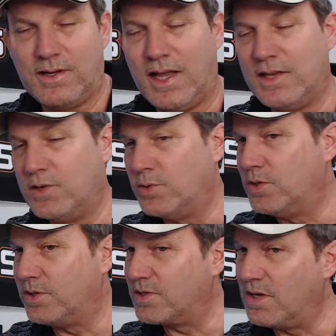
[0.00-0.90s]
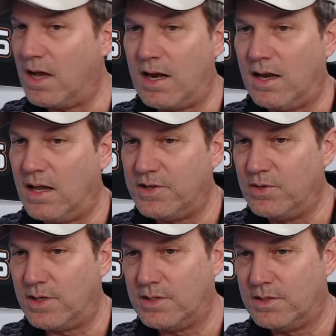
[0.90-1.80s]
and there's not a lot
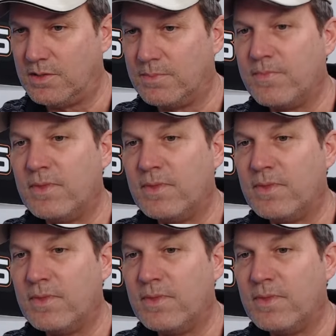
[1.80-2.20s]
you can do.